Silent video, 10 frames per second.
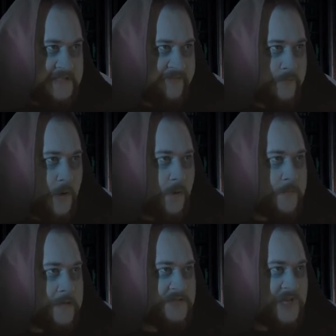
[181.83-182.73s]
of
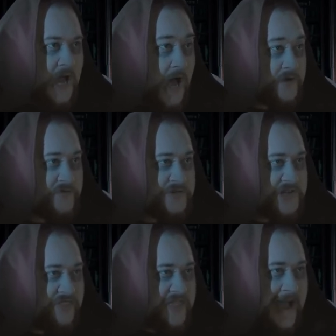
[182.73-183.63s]
moments, hundreds
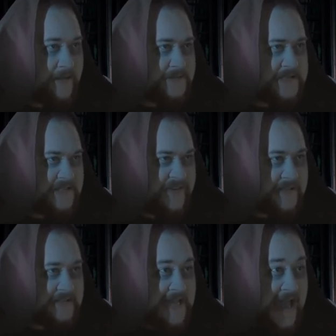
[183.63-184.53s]
and thousands
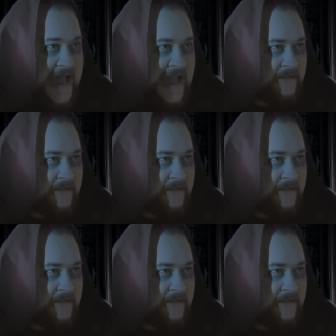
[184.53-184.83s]
filled the air,